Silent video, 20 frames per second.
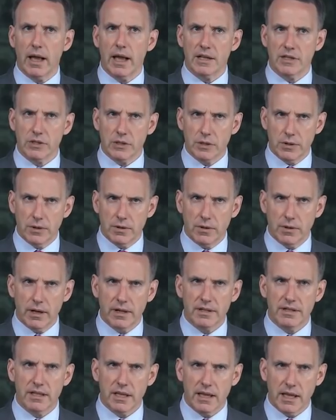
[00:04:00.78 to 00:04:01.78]
as
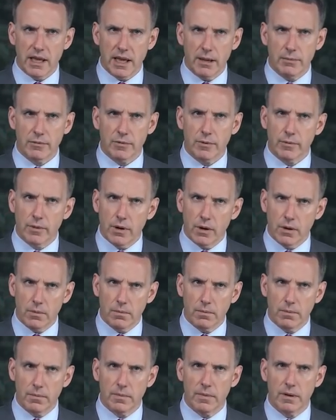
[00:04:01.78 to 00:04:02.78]
long as they came to
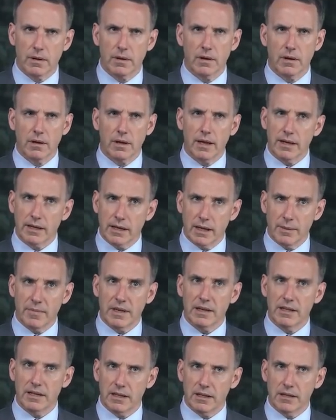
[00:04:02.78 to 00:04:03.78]
Rome, and come
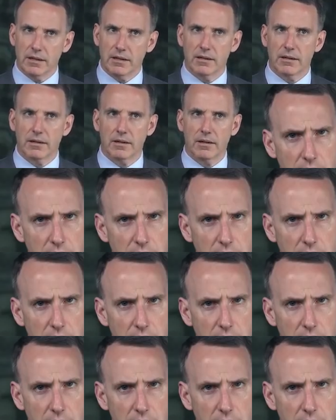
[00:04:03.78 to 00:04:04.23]
they did.